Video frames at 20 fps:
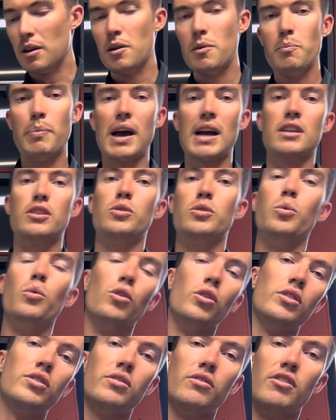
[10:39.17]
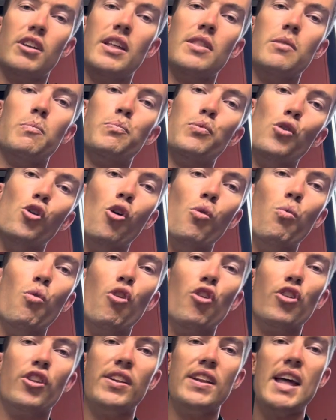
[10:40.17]
Back towards around the
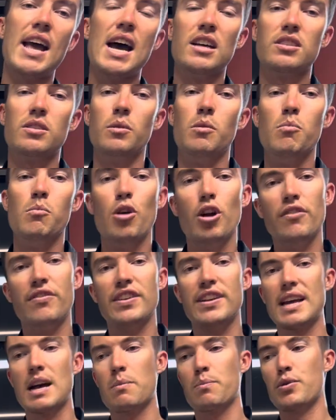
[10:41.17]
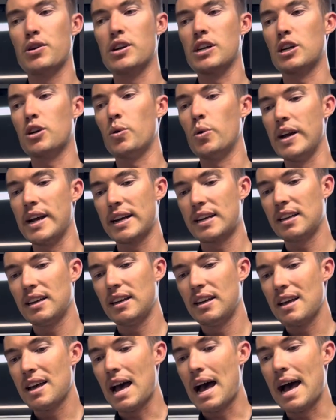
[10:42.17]
Broadwater now, so we're moving down pretty quick.
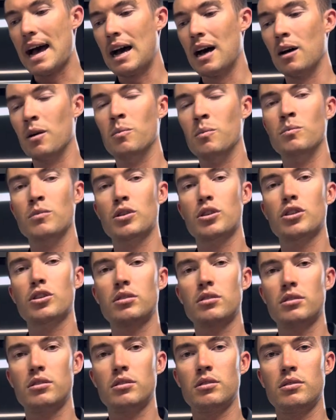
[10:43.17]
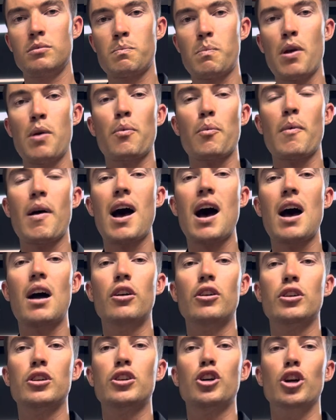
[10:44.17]

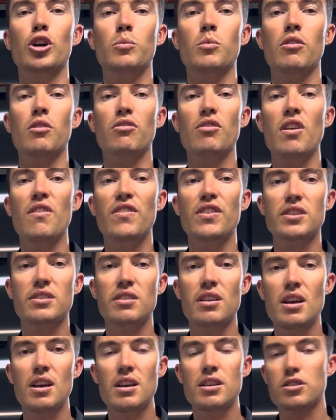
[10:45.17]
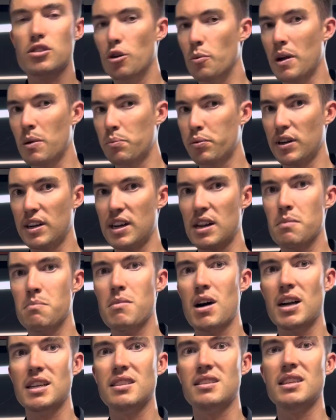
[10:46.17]
Pimpamar and Coomera Rivers, still been plenty of
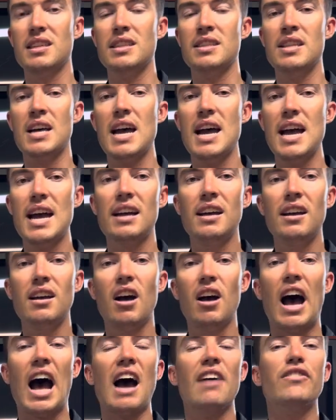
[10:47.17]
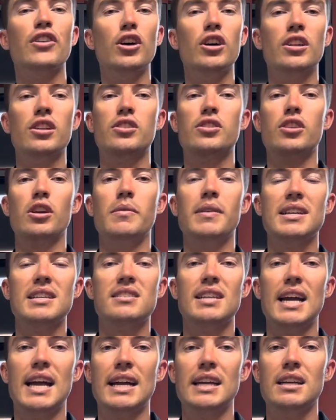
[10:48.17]
muddies in there. I haven't heard of too many
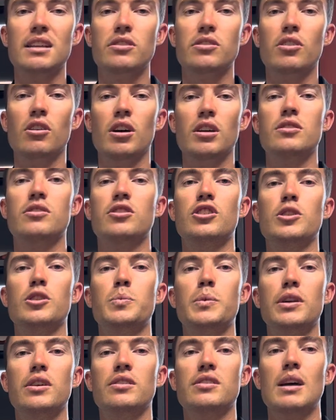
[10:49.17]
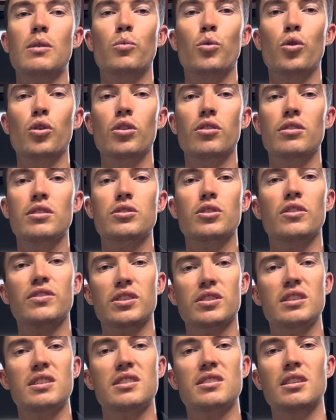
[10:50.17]
sandies, guys. It's just because that water is
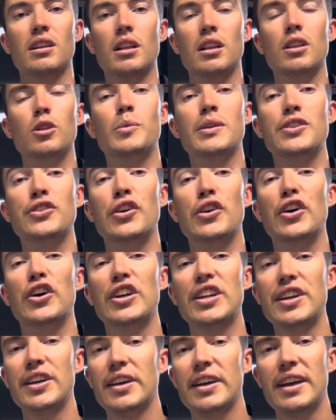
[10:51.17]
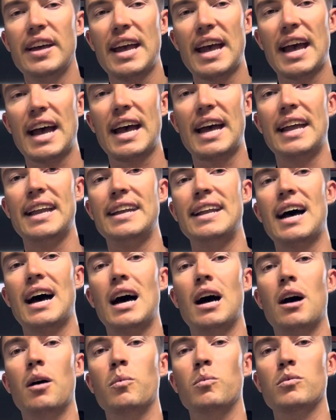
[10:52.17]
obviously still a little bit dirty, and
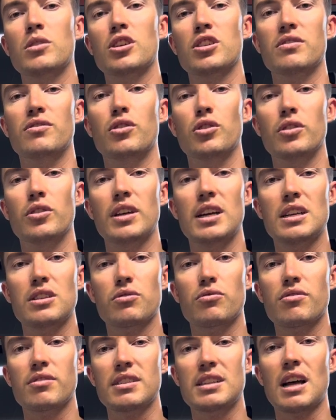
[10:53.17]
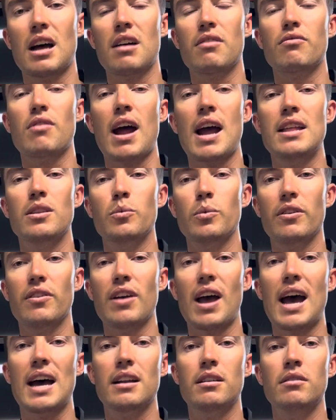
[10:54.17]
because of all that rain that we
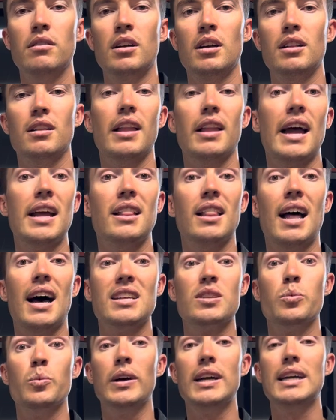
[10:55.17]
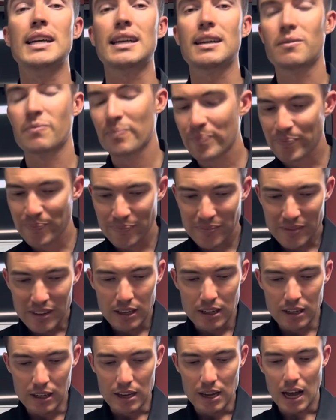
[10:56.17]
had late last week.
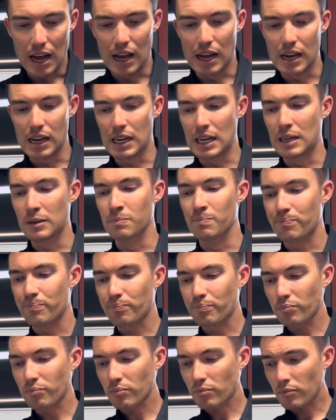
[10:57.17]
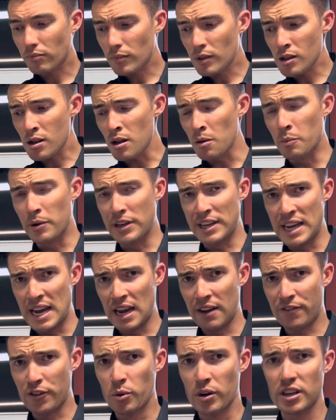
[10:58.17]
But yeah,
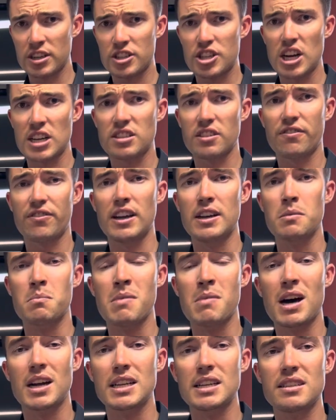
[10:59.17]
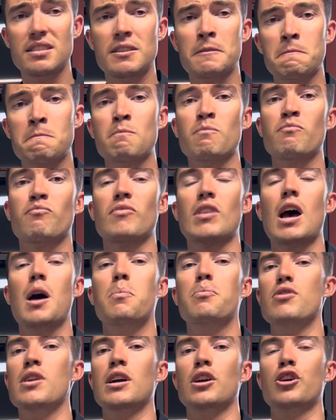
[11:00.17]
if you want to chase a feed of muddies, up
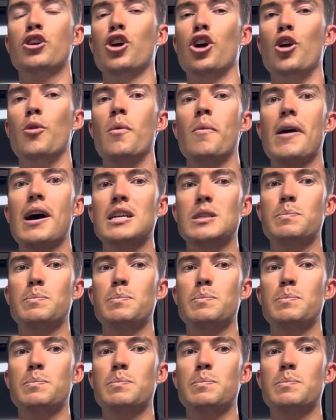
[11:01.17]
around Coomera Bar's